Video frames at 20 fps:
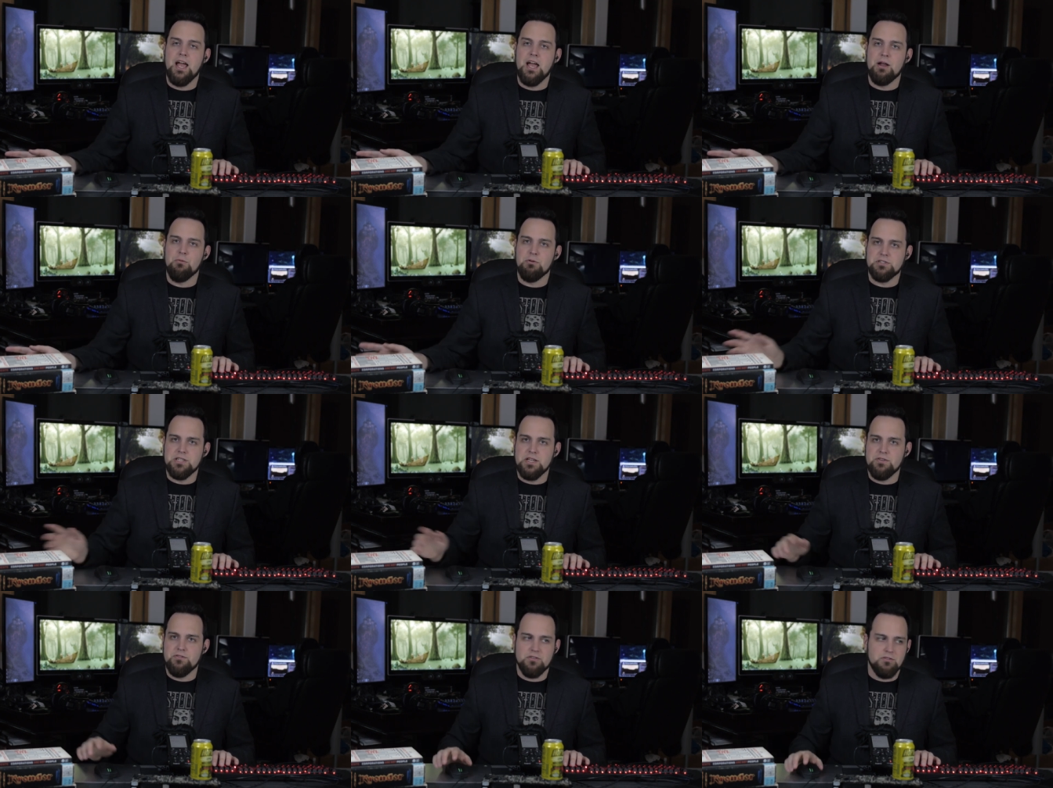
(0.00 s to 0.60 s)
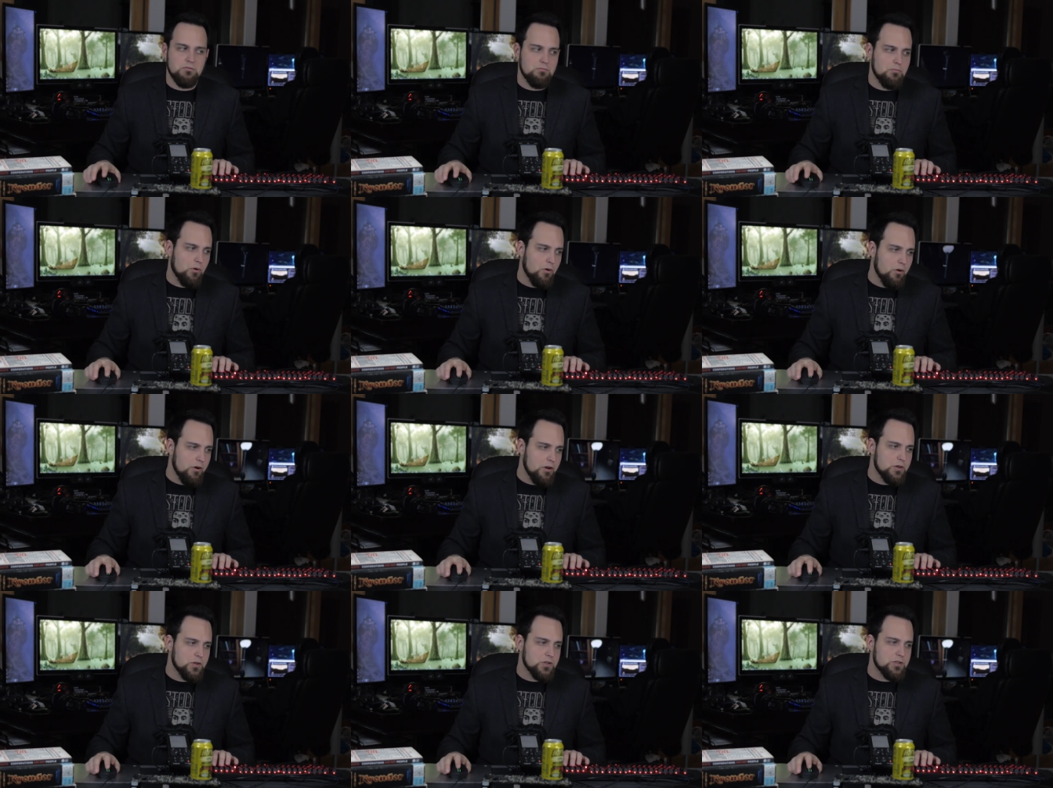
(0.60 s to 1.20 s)
And what's even
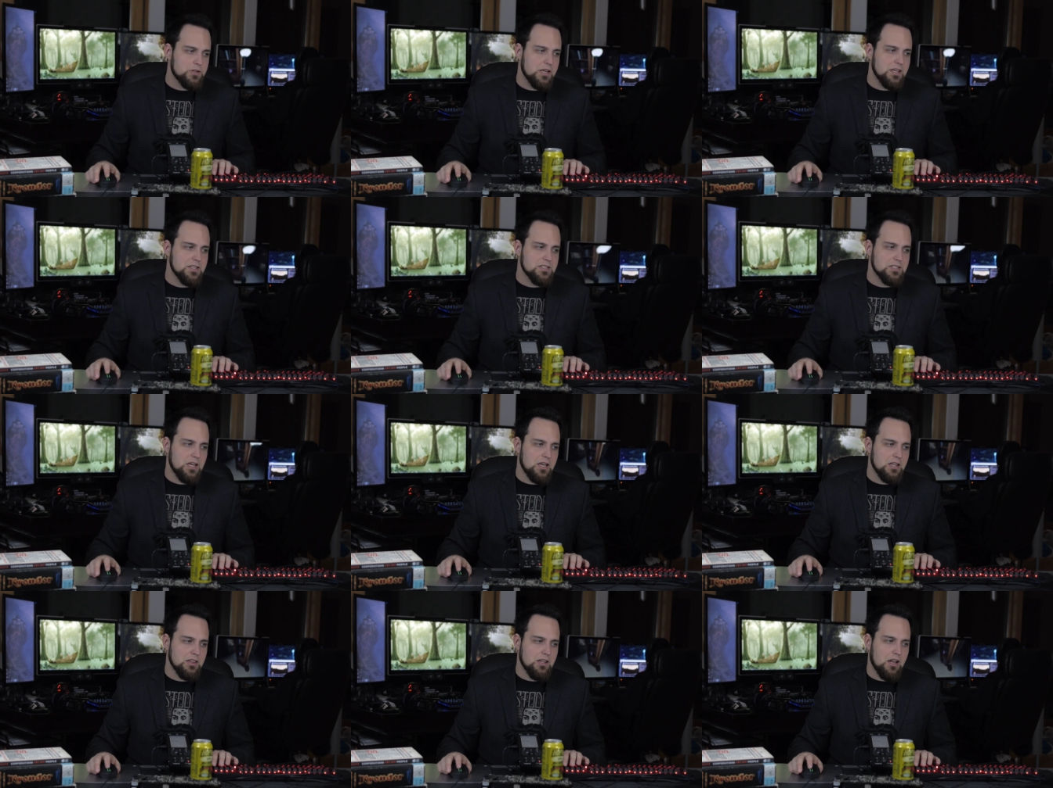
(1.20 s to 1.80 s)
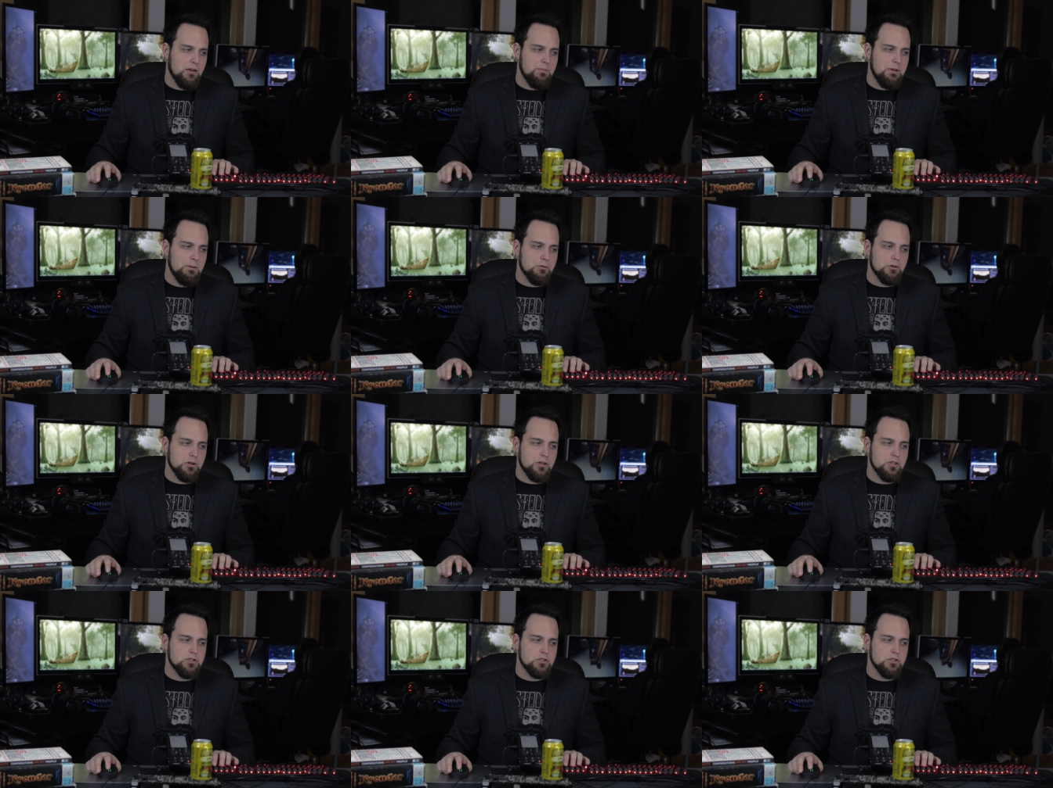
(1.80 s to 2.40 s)
more interesting is a lot of
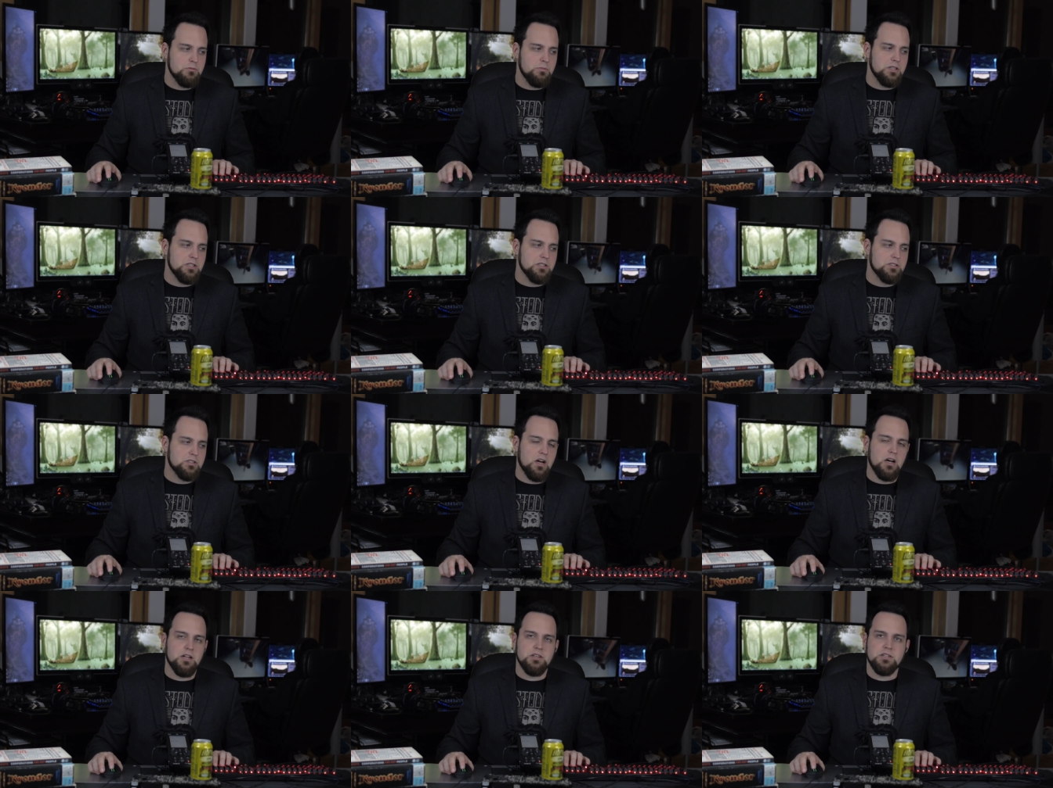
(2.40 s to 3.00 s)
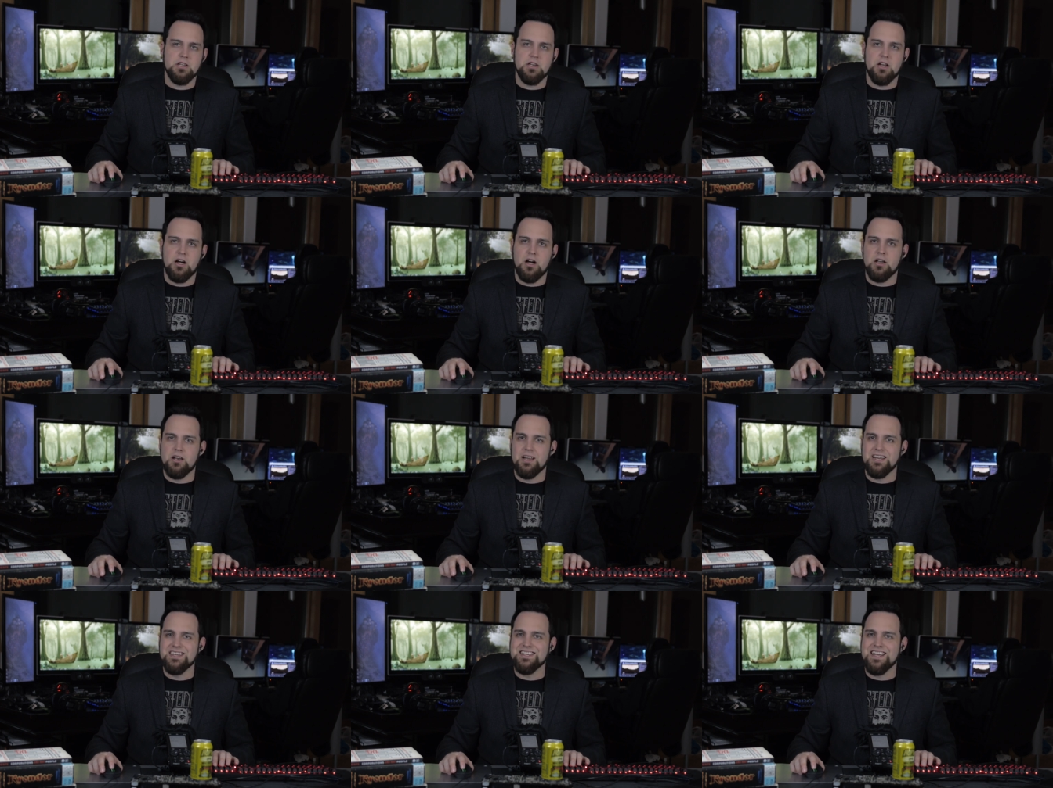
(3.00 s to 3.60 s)
people are consuming this content
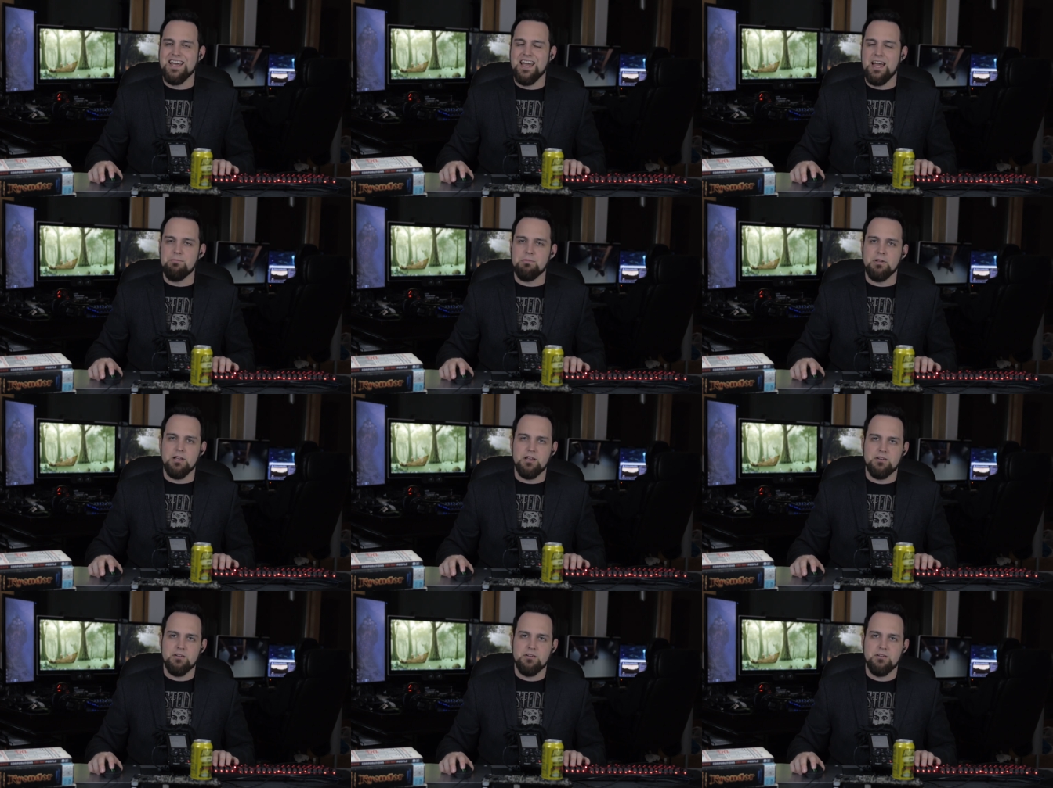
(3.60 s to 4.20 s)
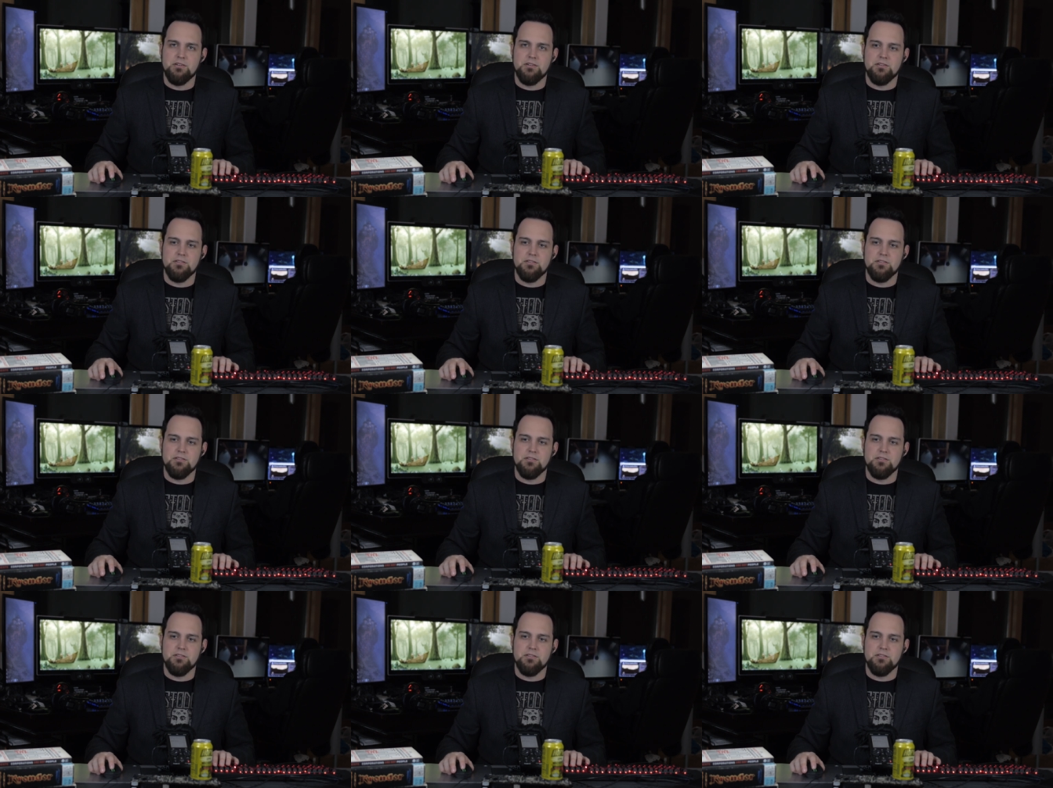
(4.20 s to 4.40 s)
on a tablet,